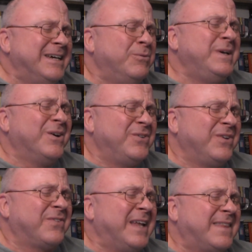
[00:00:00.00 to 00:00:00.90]
We are
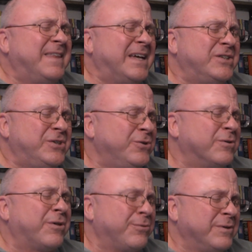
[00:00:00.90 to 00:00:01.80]
just like that 2
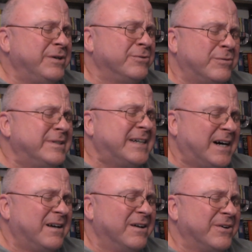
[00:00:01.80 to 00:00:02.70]
or 3 year old
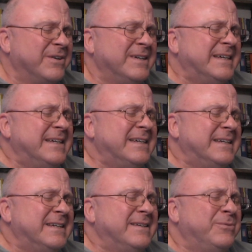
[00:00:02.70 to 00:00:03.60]
toddler.
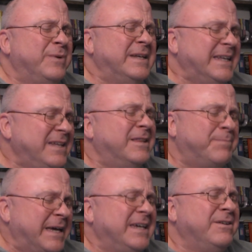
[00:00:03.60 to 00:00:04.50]
We need the
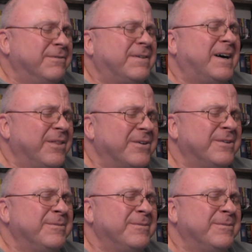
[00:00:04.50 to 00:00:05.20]
pain, Father.